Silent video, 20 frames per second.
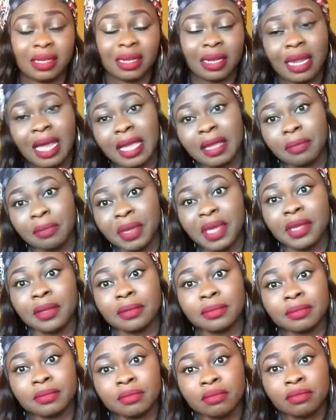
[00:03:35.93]
like me,
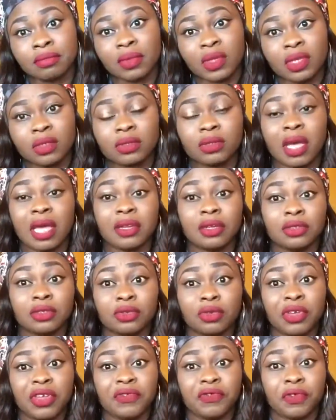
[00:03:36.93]
so I don't
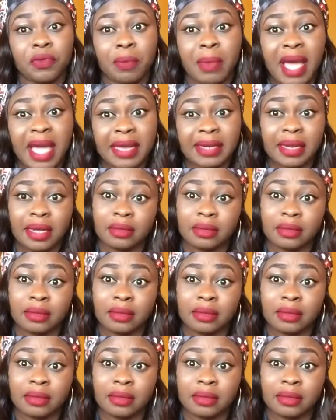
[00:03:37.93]
know if you mind.